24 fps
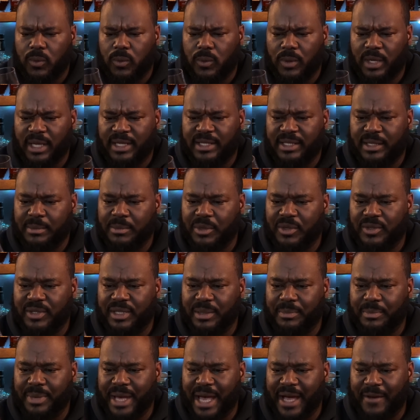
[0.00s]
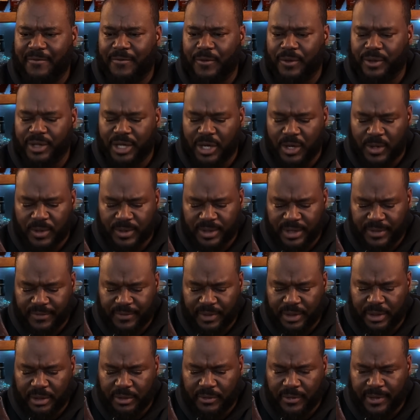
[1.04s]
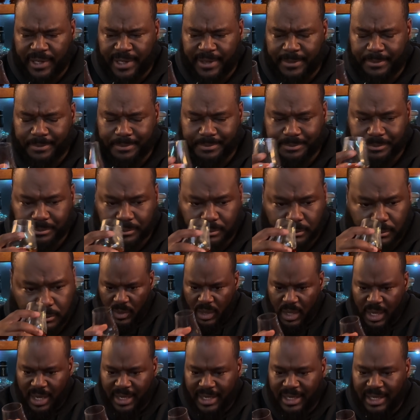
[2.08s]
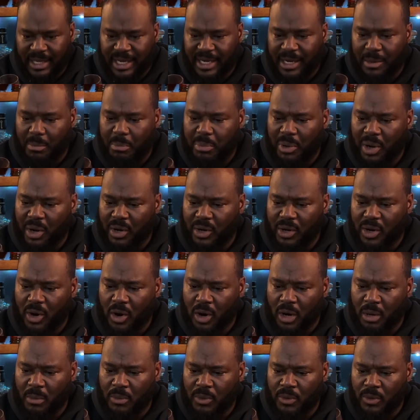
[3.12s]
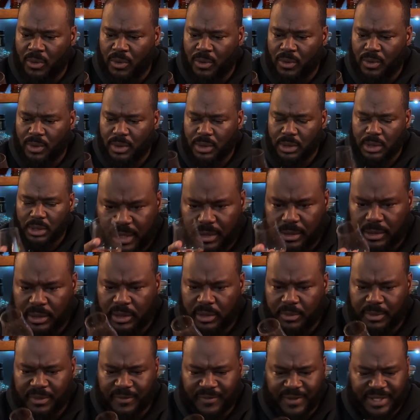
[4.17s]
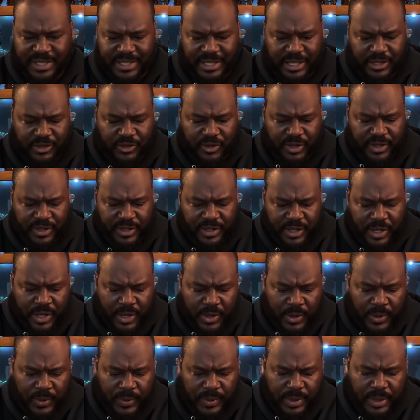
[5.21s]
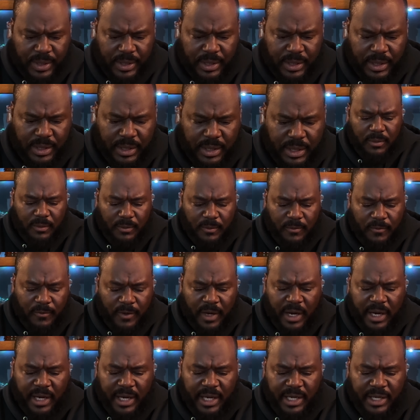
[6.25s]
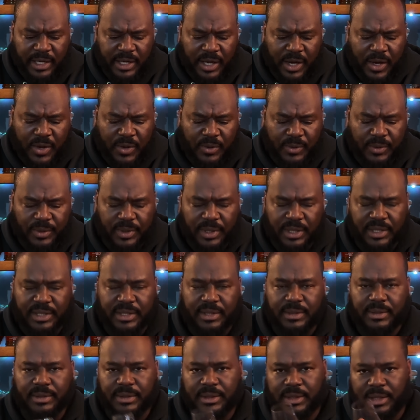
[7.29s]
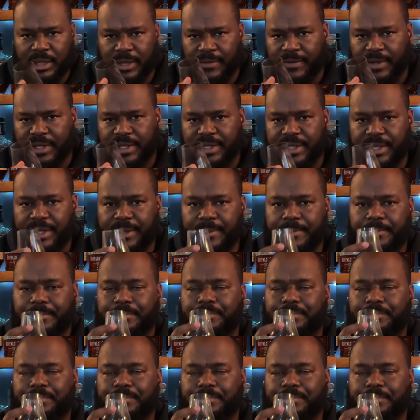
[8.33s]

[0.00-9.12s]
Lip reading: That's the most impactful nose of the 3. I get like a burnt caramel, a little bit of a citrus note. Very good nose. Let's give it a sip.